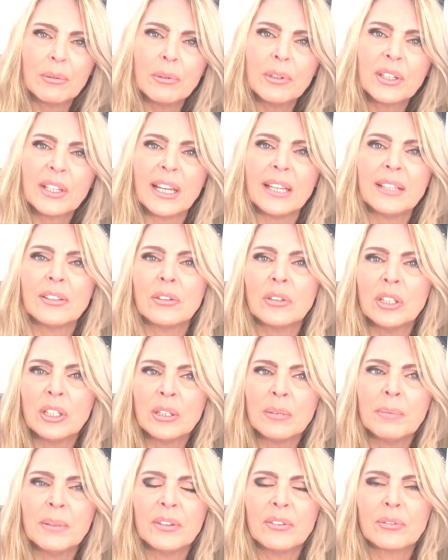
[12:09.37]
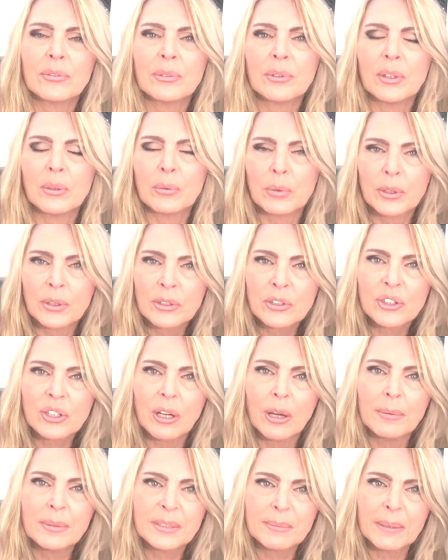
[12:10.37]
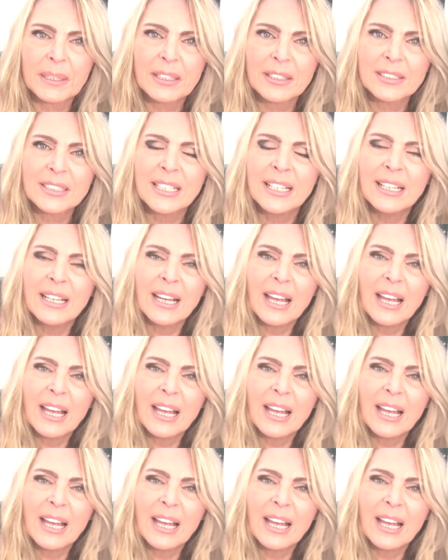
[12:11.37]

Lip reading: will get a little bit through the workshops, because